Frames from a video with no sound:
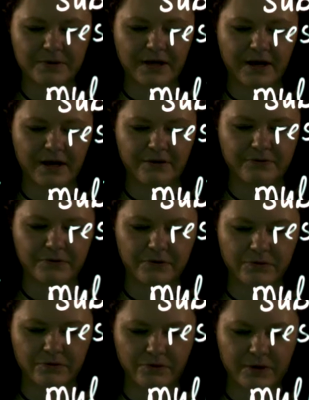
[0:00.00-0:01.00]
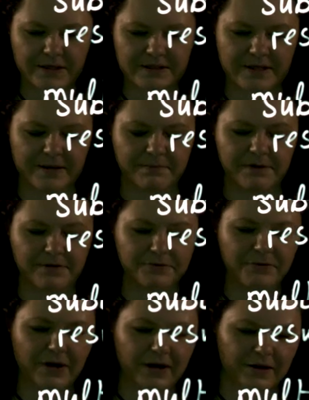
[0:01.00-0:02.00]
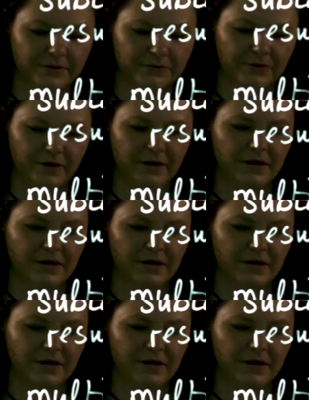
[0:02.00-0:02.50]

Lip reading: we have for example, 5.